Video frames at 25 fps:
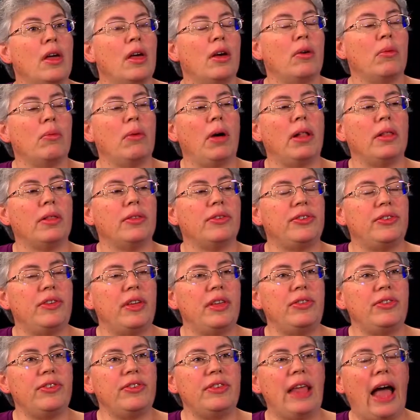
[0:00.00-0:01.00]
Well,
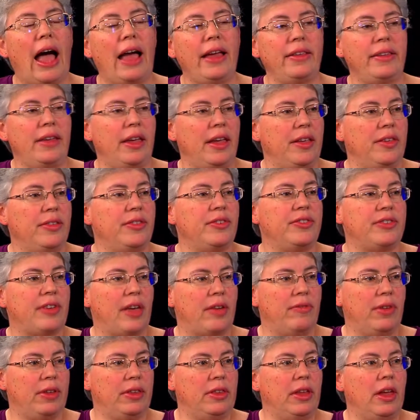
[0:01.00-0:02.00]
since nineteen
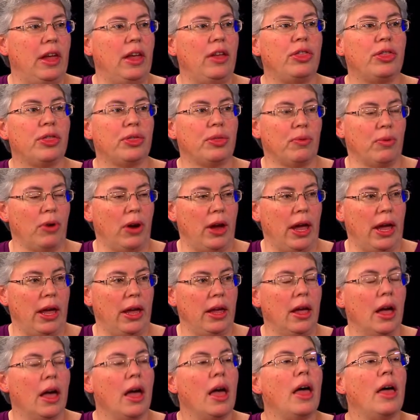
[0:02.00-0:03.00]
seventy-three,